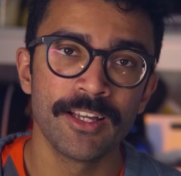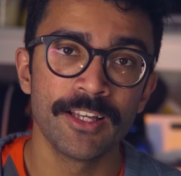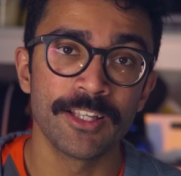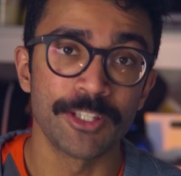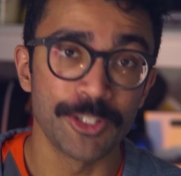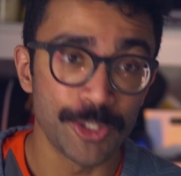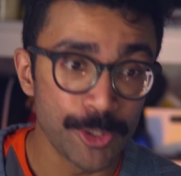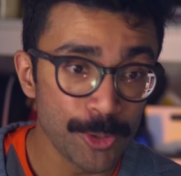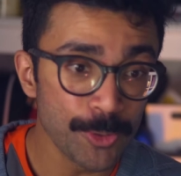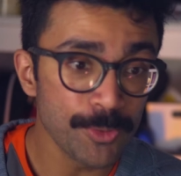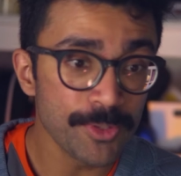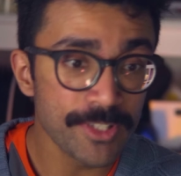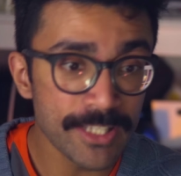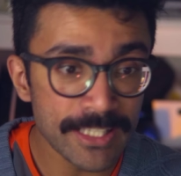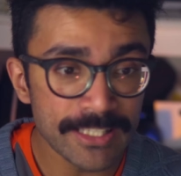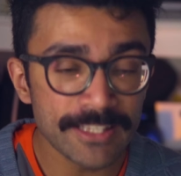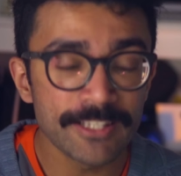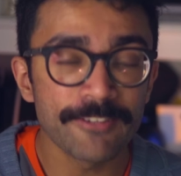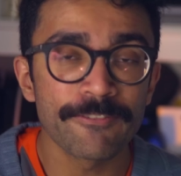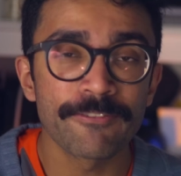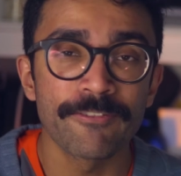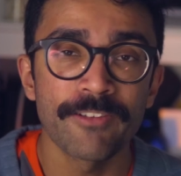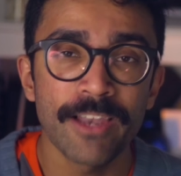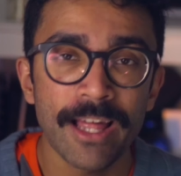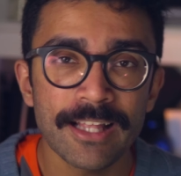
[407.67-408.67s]
using
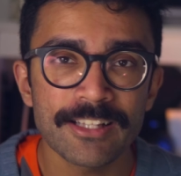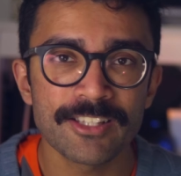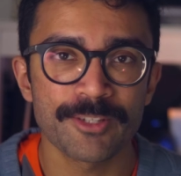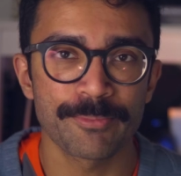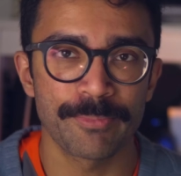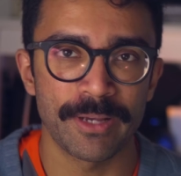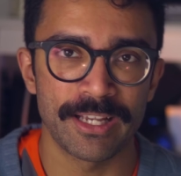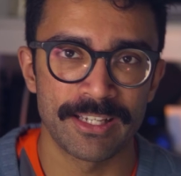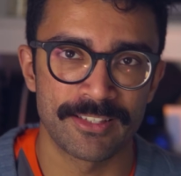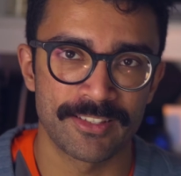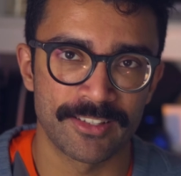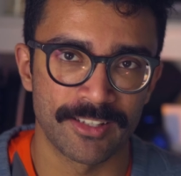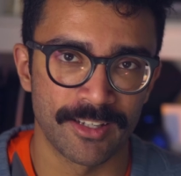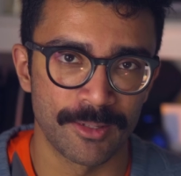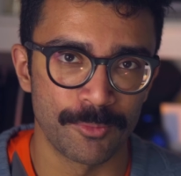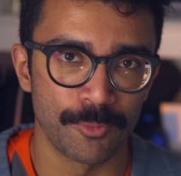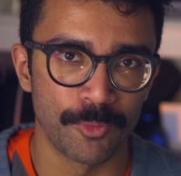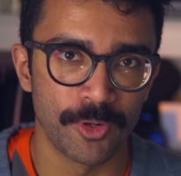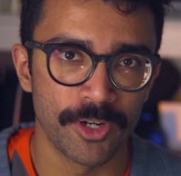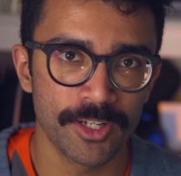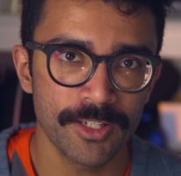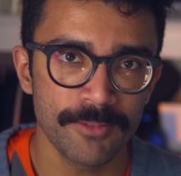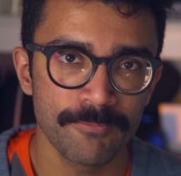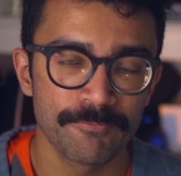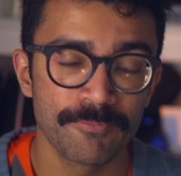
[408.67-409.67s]
the flat spacetime
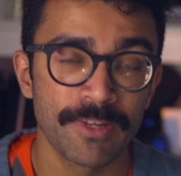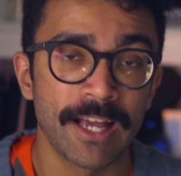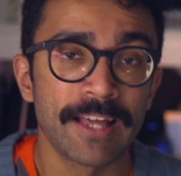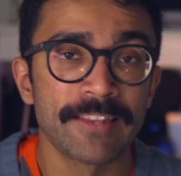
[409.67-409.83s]
one